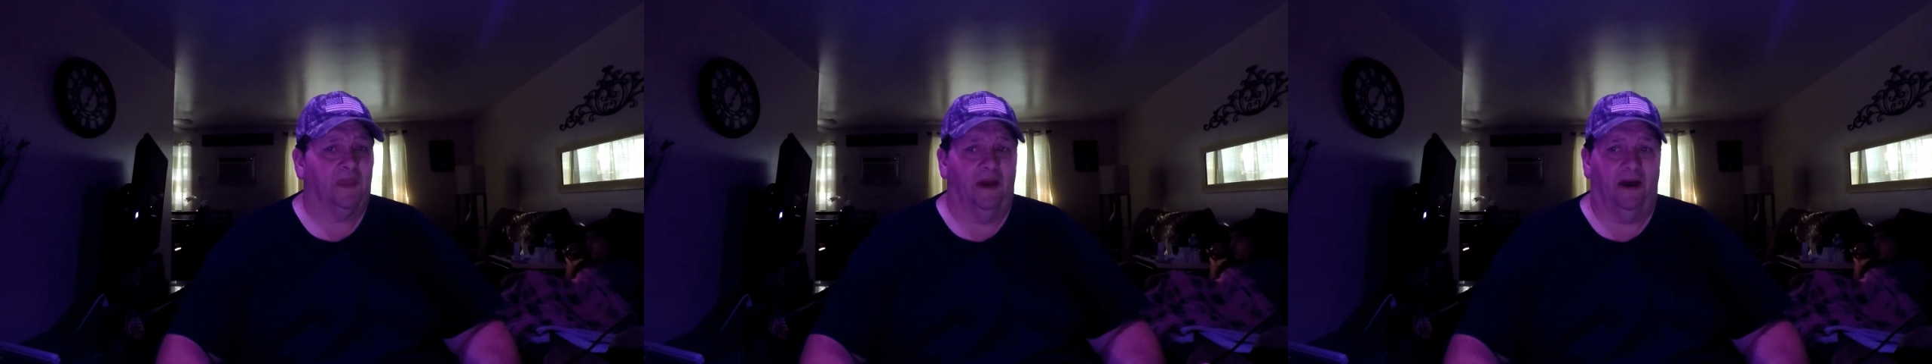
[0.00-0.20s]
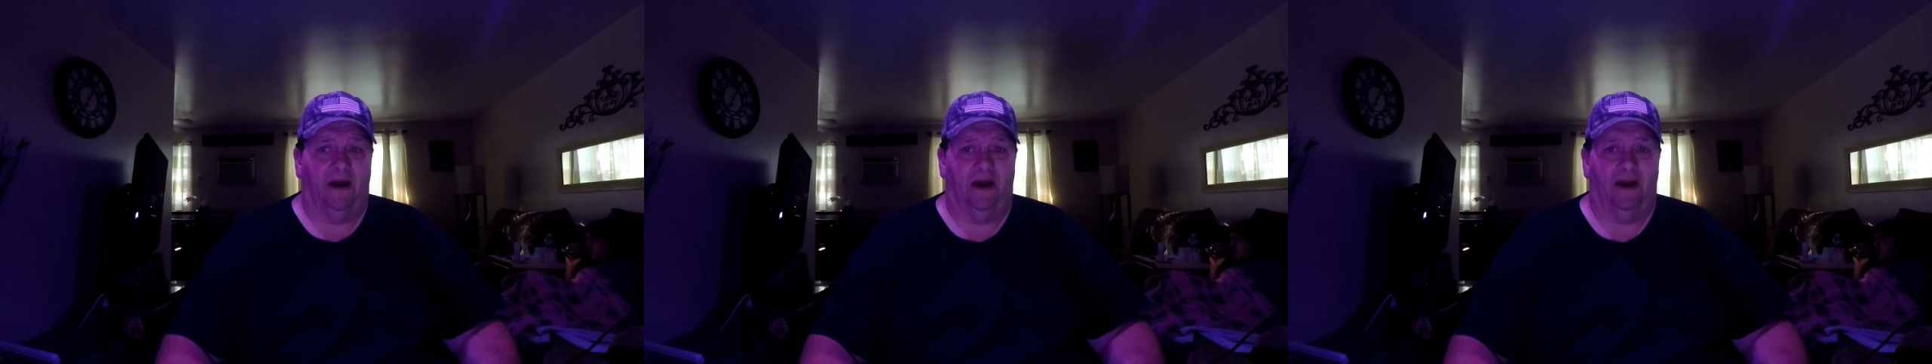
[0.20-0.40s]

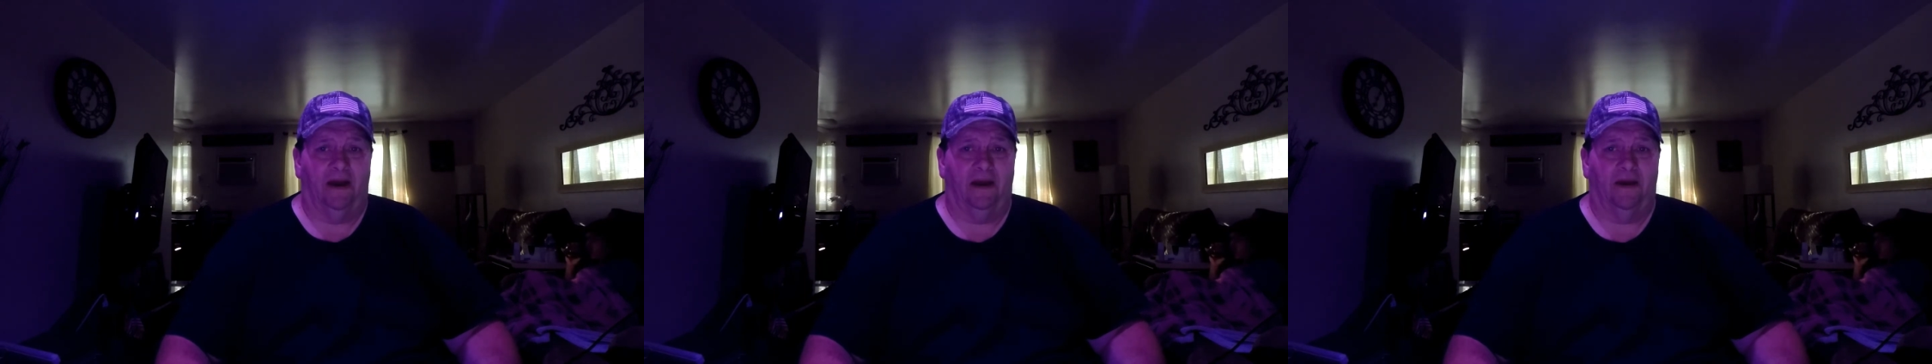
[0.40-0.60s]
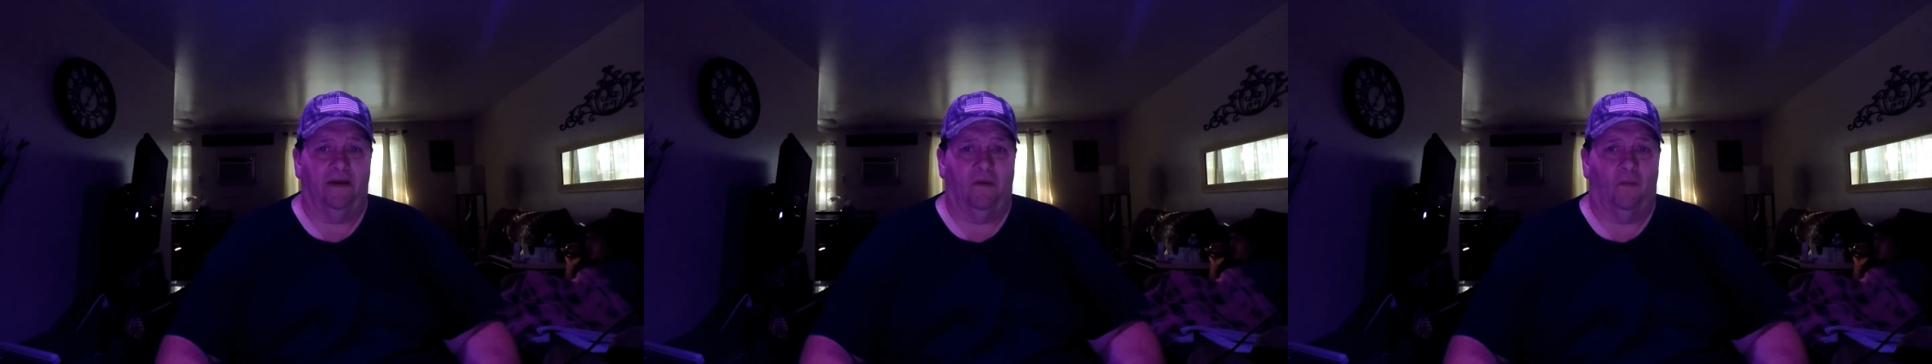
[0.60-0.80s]

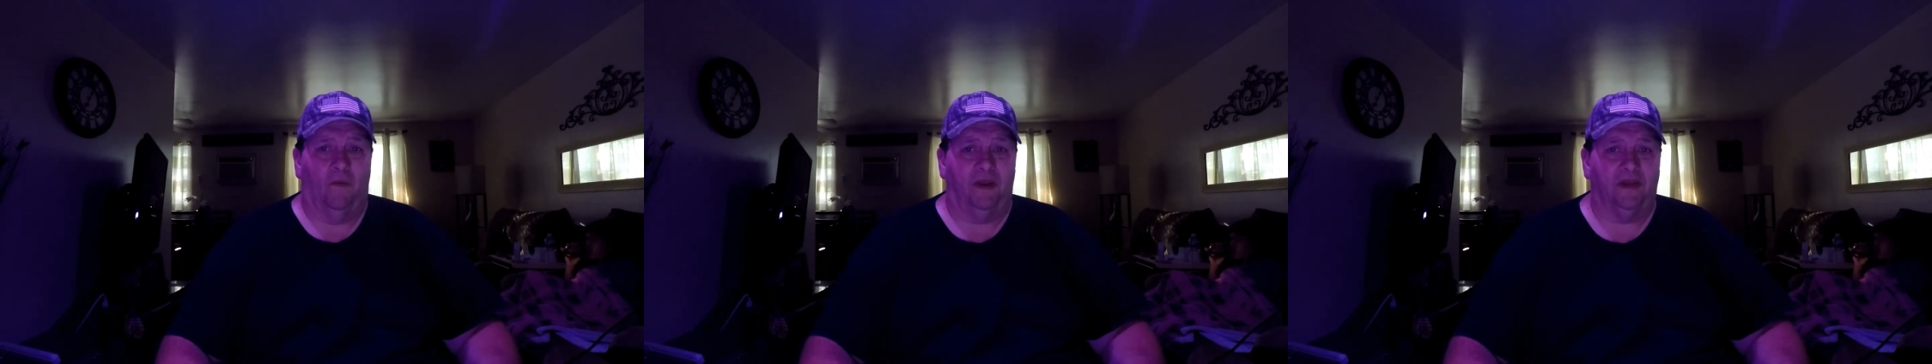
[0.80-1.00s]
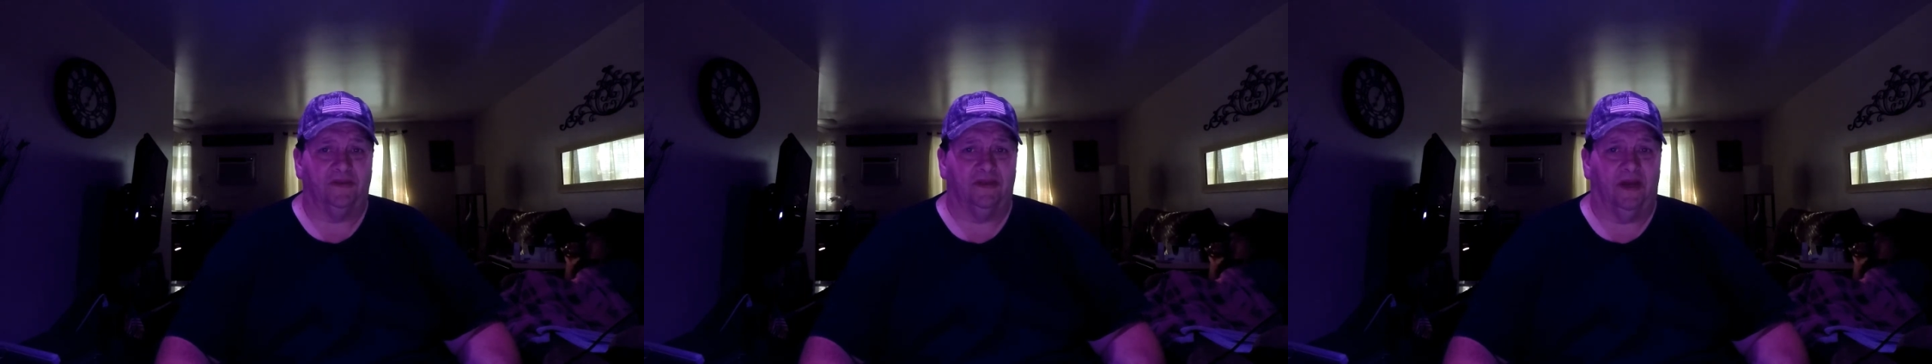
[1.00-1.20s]

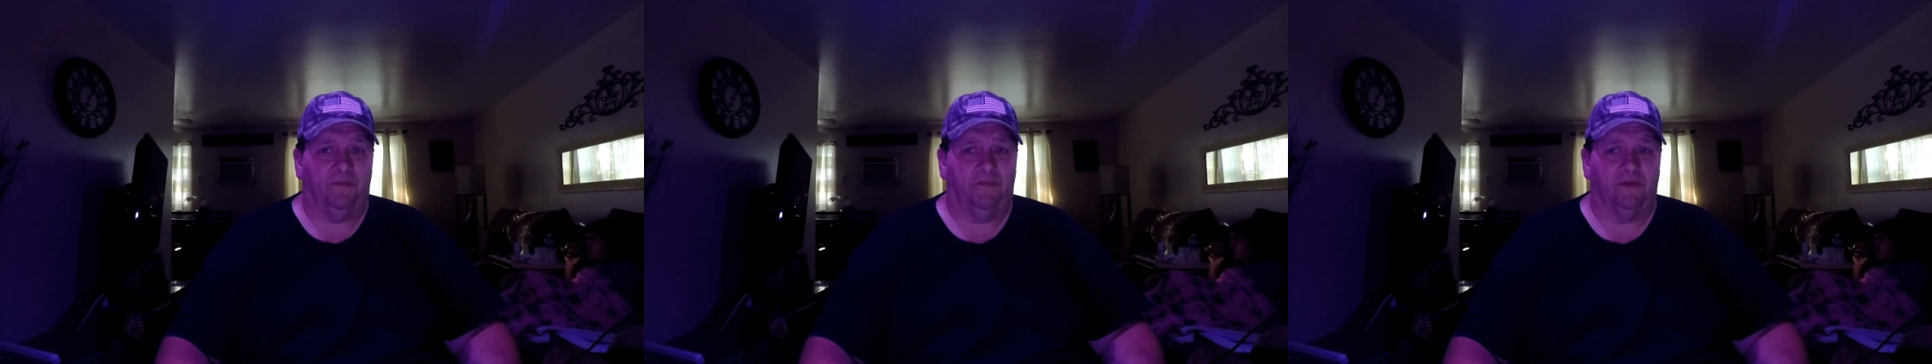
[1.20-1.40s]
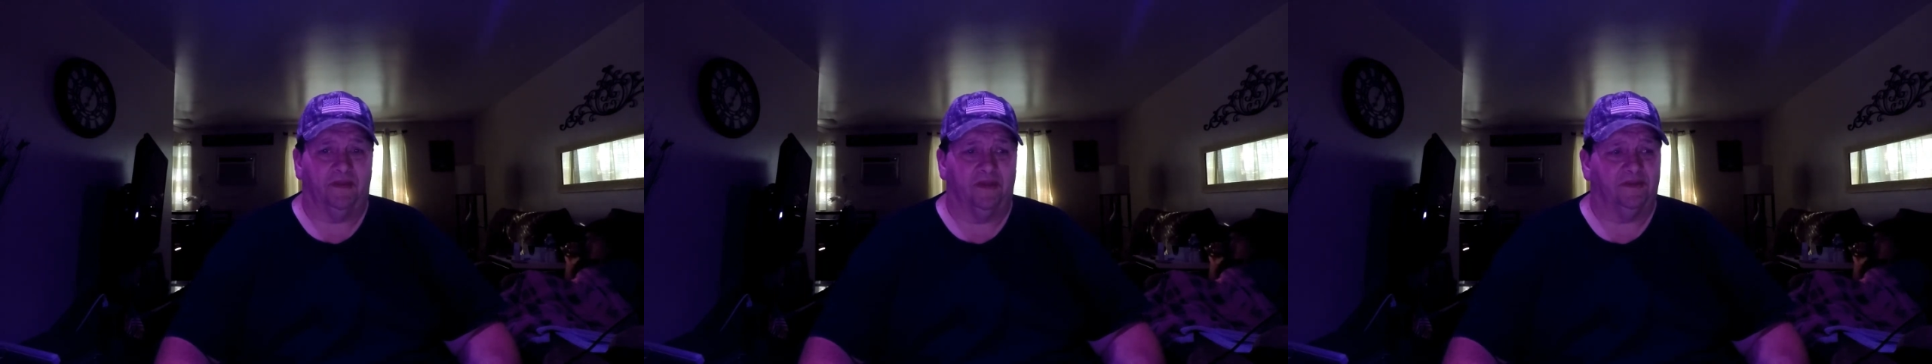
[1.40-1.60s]
What is up with